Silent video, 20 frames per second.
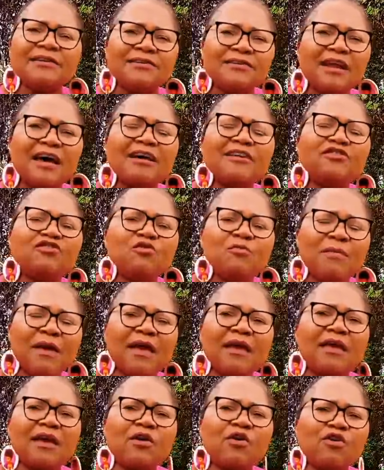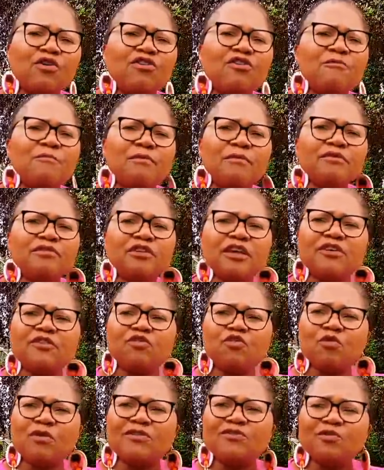try to make a contribution
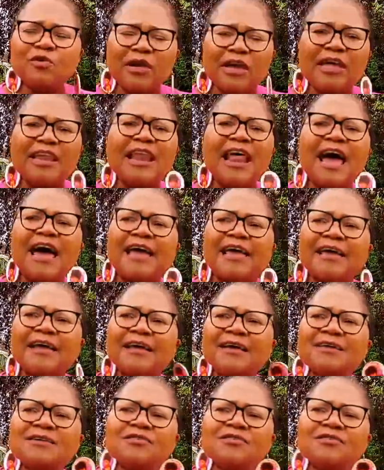towards your NI,